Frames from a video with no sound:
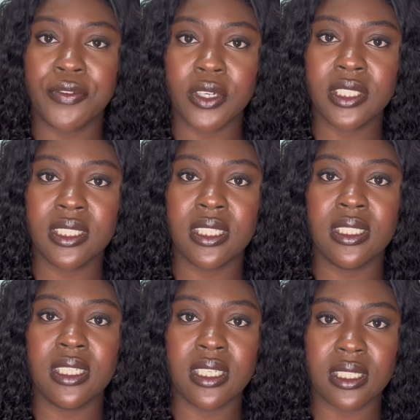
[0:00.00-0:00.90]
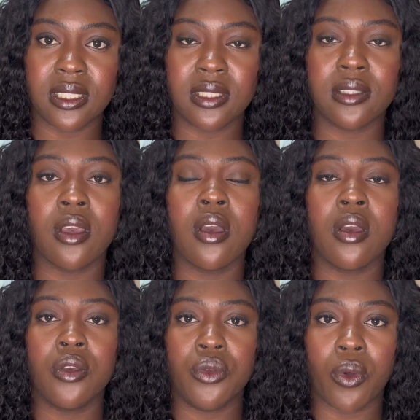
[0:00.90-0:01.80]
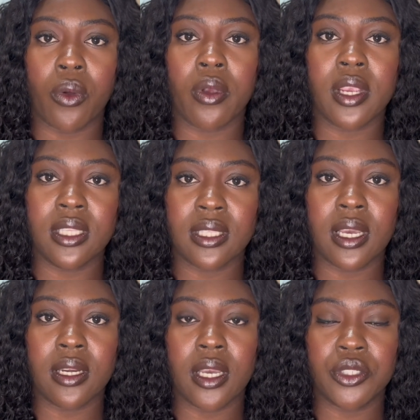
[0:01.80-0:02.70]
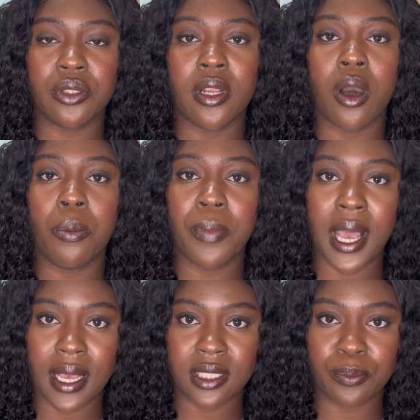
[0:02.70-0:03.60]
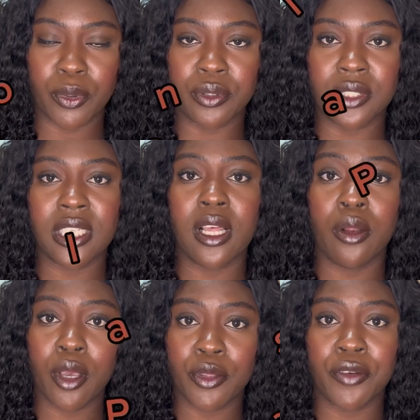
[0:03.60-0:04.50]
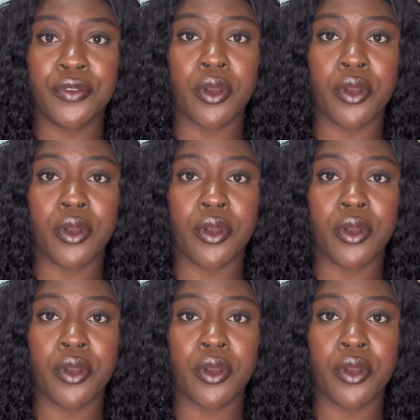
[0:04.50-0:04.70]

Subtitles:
first thing is your international passport. A lot of you